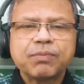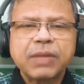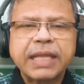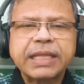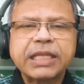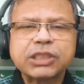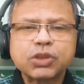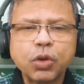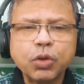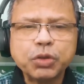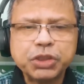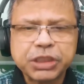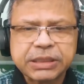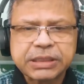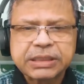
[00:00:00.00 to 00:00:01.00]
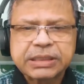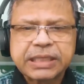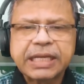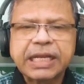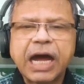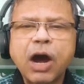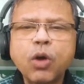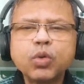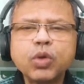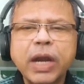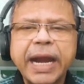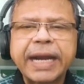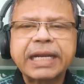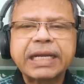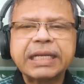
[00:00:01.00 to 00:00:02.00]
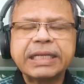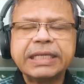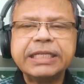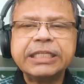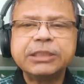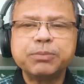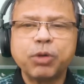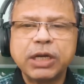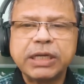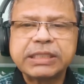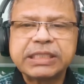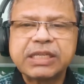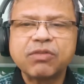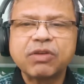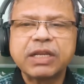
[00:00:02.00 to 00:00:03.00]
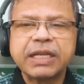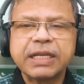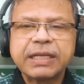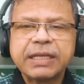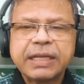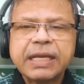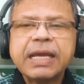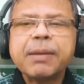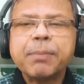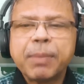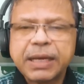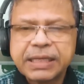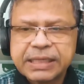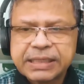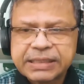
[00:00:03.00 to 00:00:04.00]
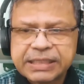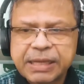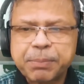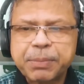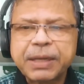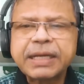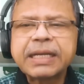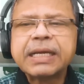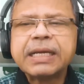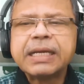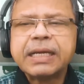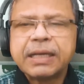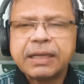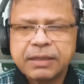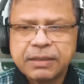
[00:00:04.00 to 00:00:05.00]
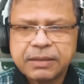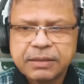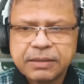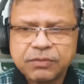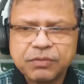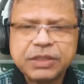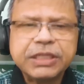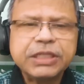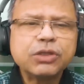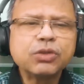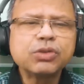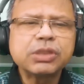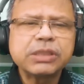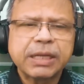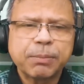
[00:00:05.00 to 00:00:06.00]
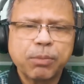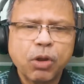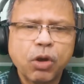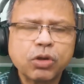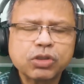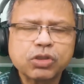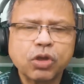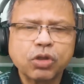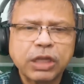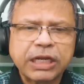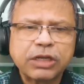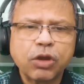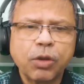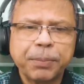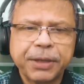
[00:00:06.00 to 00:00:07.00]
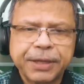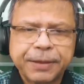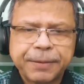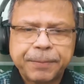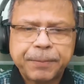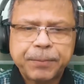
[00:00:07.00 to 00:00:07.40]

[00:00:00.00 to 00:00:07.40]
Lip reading: and the solutions and how to handle each points given in my separate videos and blogs on that topic.